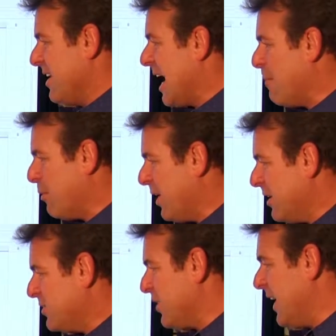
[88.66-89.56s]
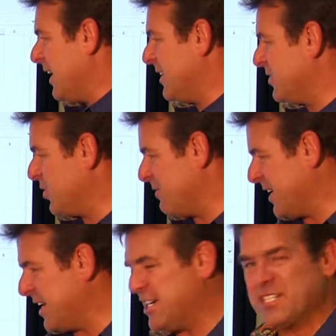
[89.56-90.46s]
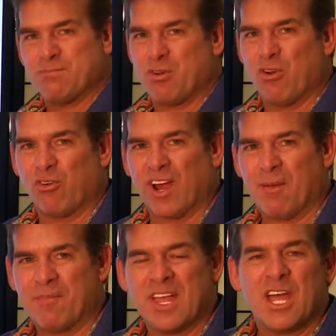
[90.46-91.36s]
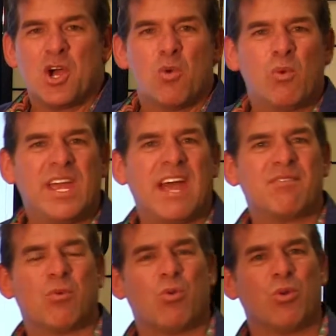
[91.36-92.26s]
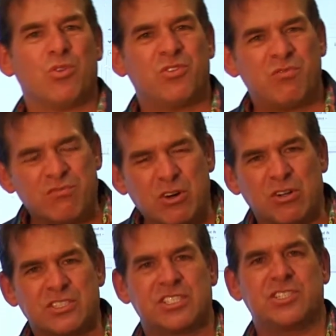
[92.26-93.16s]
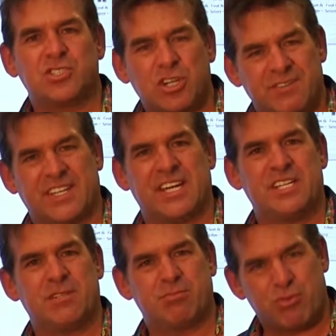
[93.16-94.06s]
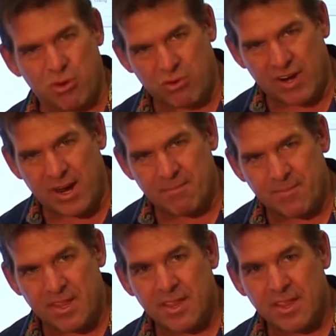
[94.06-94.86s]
Operator training and certification program we have the world's first certification program.